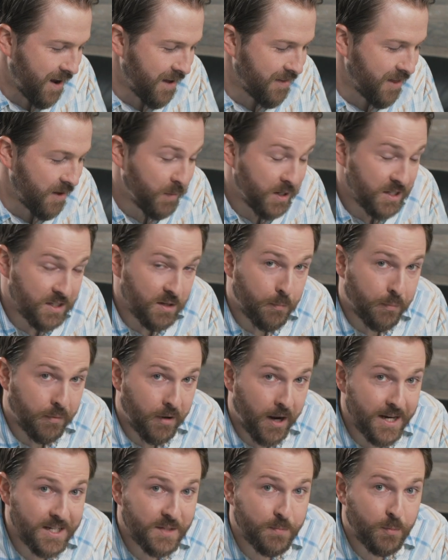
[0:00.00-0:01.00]
That means the
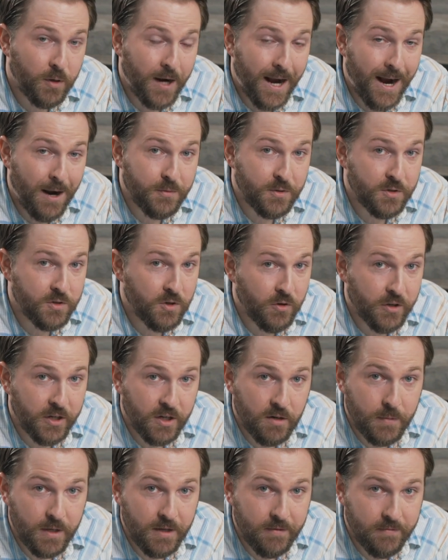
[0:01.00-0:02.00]
price per ounce is only
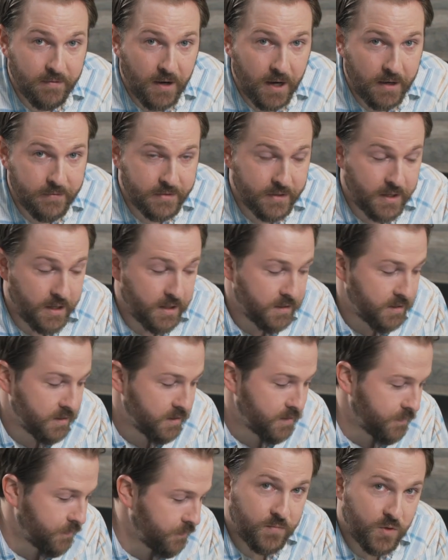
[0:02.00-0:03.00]
going to be 5
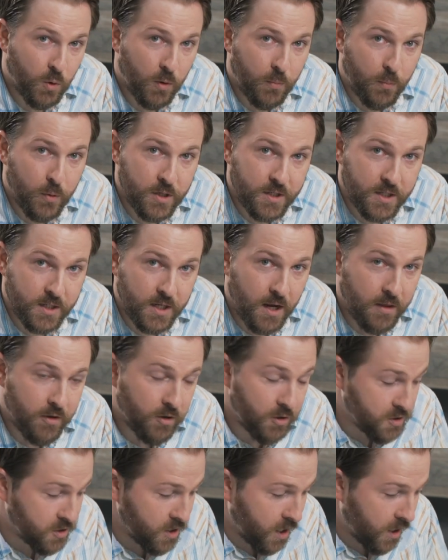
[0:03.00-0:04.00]
cents. So when we put it
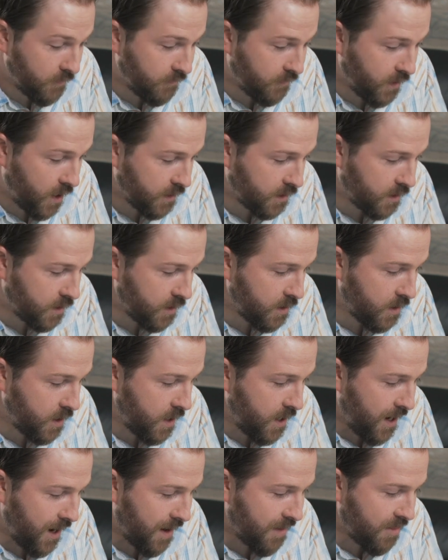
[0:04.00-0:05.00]
together, a shot of vodka
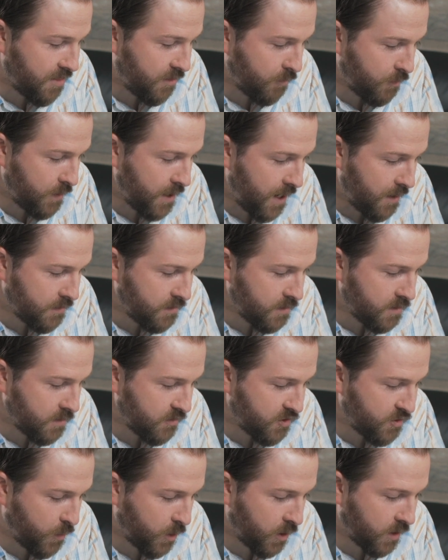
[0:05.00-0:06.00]
and 3 ounces
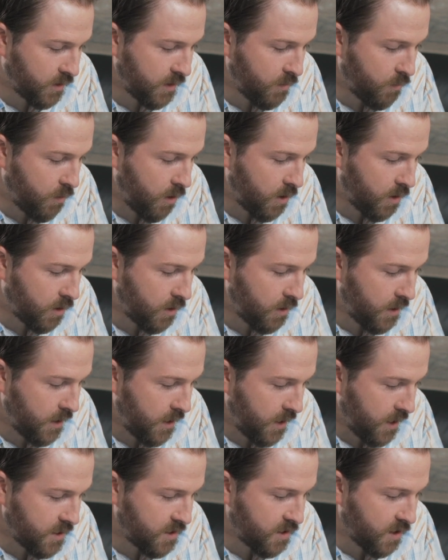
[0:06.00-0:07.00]
of sparkling water
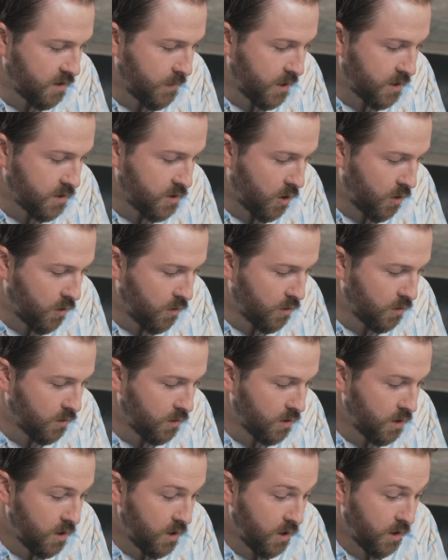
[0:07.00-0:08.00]
is going to be a
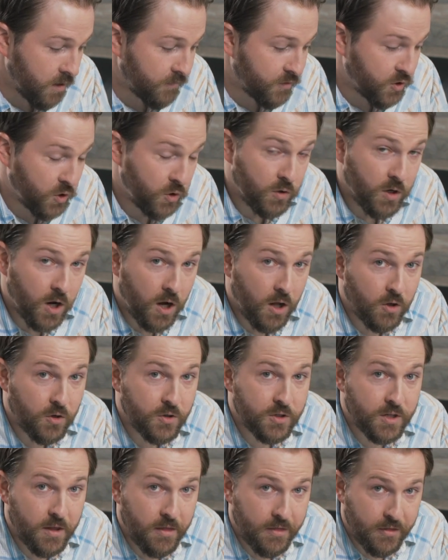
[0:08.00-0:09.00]
total of
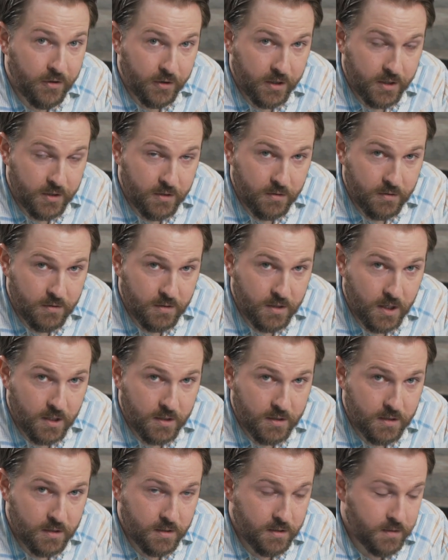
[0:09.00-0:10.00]

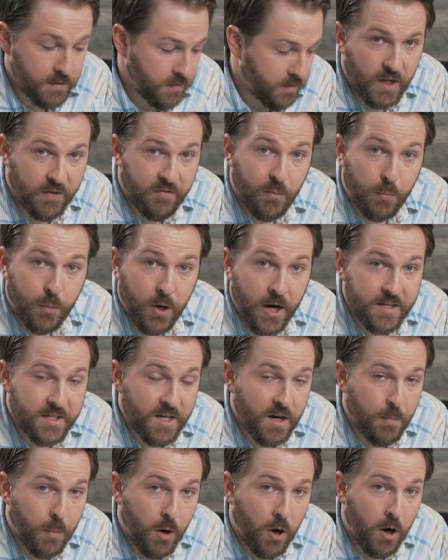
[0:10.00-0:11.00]
$2.32. If the price
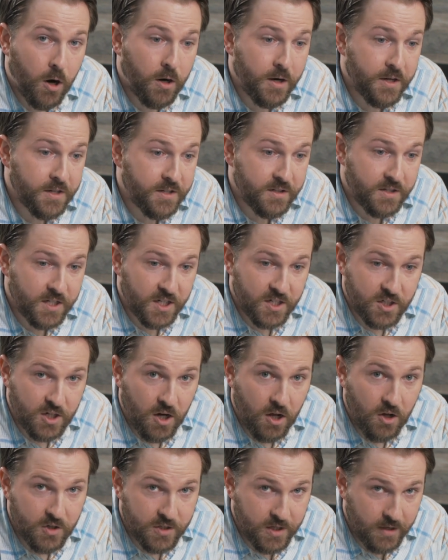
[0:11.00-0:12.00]
at a bar is
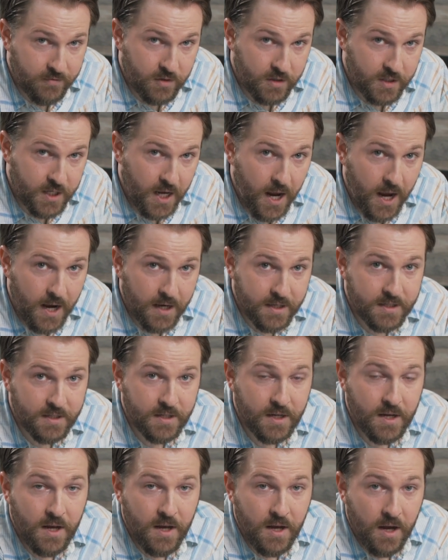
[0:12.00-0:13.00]
$6 after
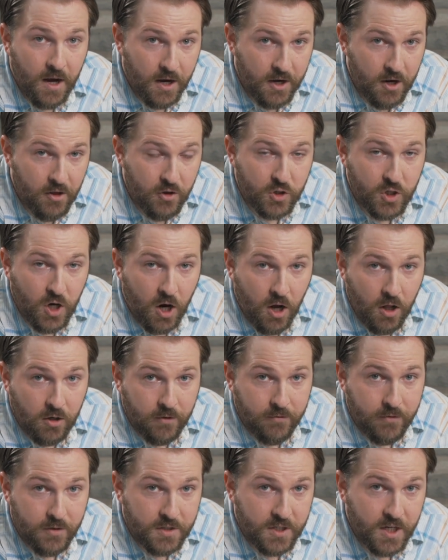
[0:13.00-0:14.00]
tax, another
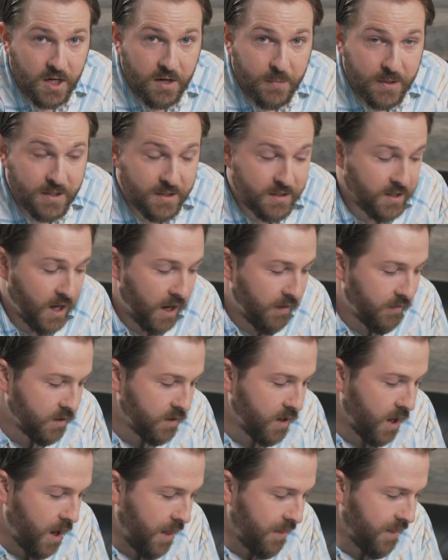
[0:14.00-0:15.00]
dollar for tip is
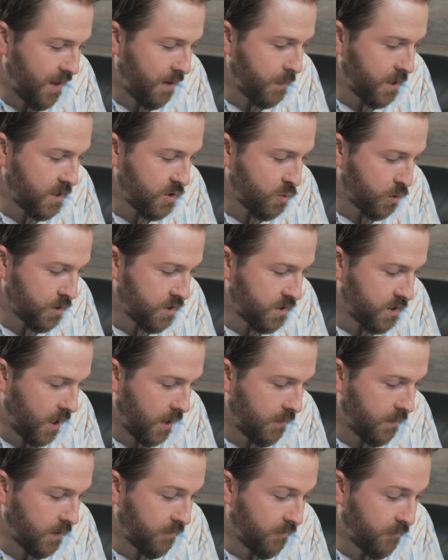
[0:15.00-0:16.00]
$7. That means we're
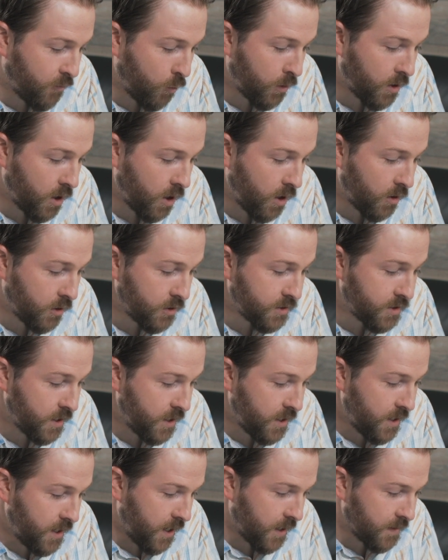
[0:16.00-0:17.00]
saving
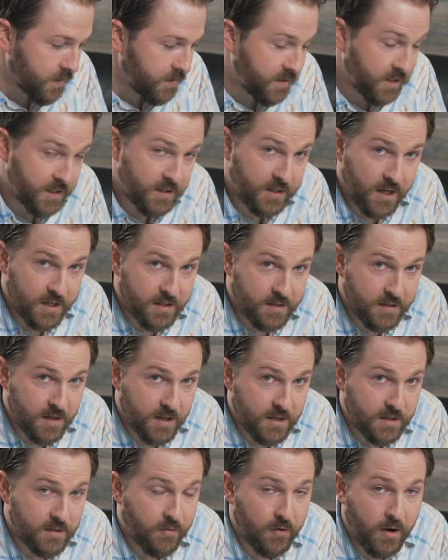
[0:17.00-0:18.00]

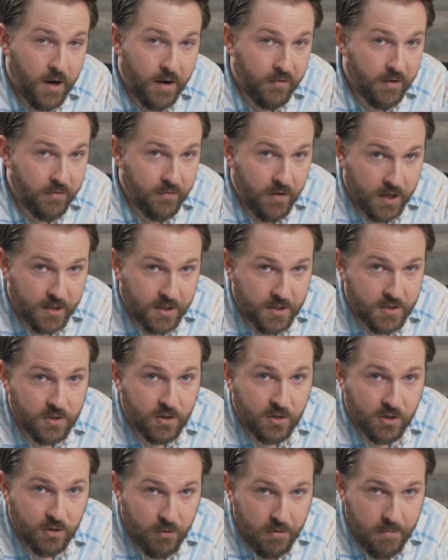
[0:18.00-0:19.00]
$4.68 for every vodka
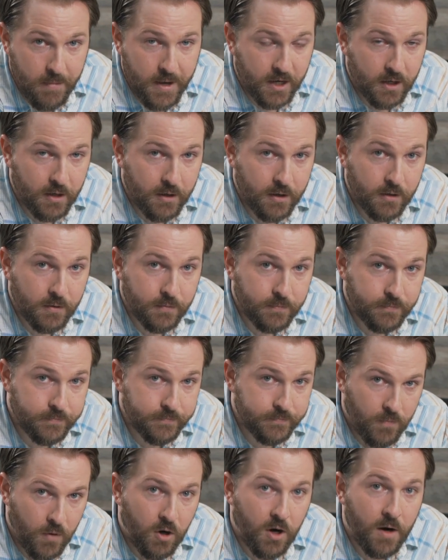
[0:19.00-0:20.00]
soda we make at home.
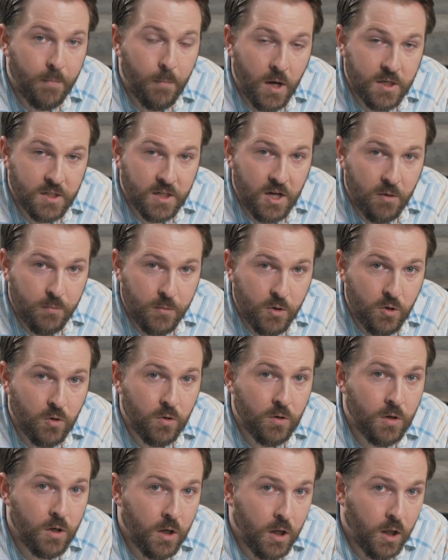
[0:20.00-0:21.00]
All right, Moscow
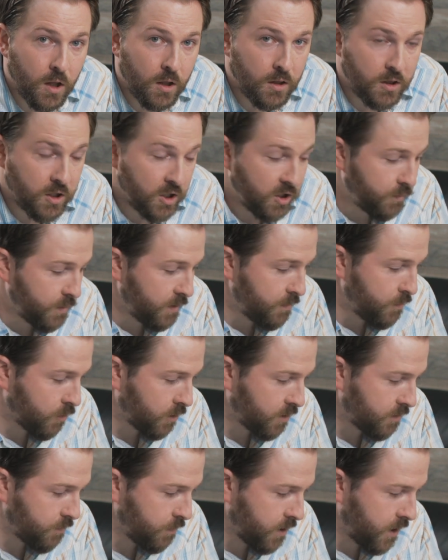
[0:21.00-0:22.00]
Mule, a little bit
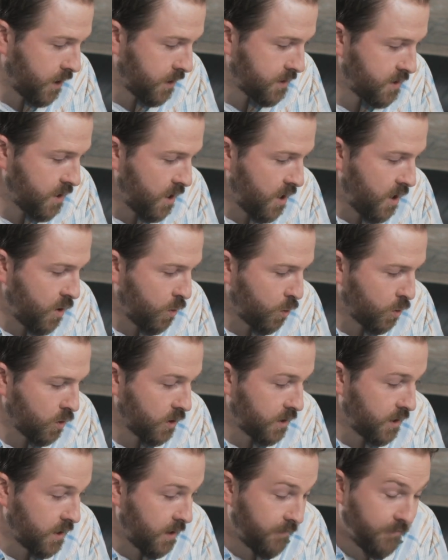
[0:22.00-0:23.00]
more complex. We're
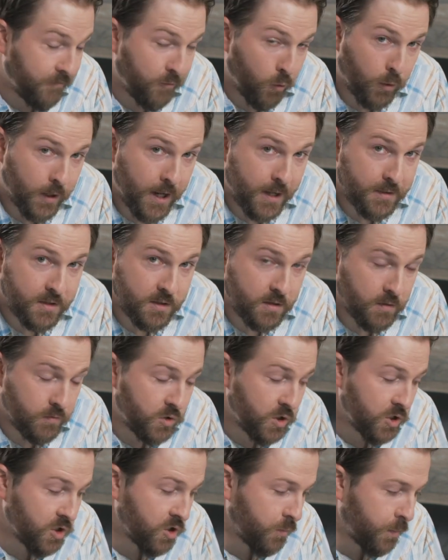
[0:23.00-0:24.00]
looking at 4 ounces of
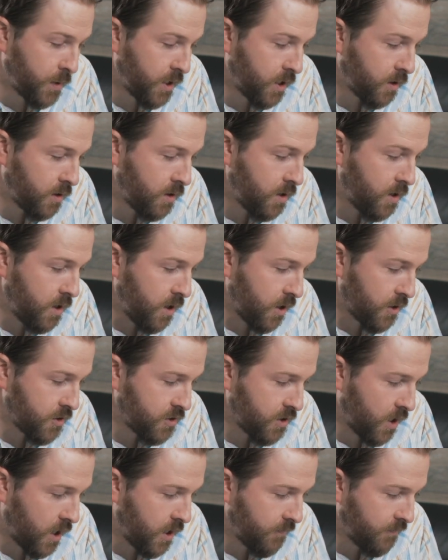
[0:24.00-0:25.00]
ginger beer, a
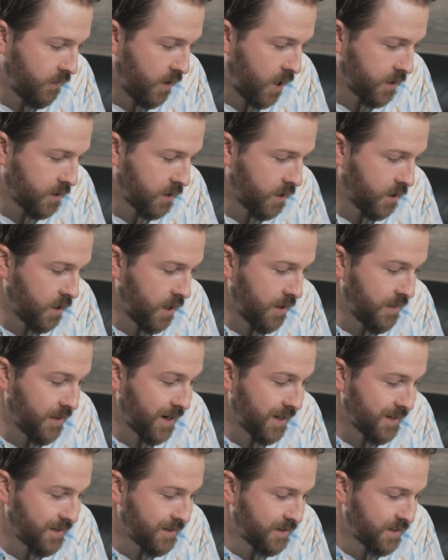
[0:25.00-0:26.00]
shot of vodka, and
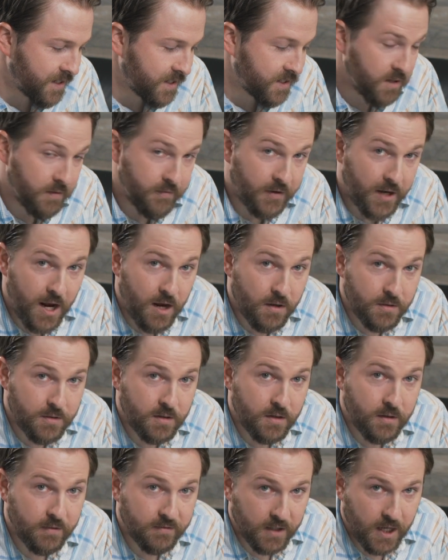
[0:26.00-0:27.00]
then 1/6 of an
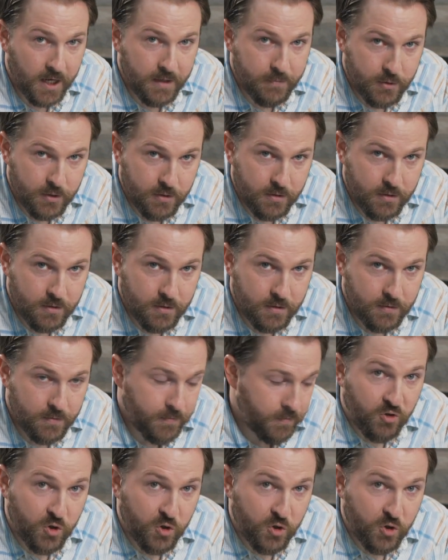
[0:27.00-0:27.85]
ounce of lime juice.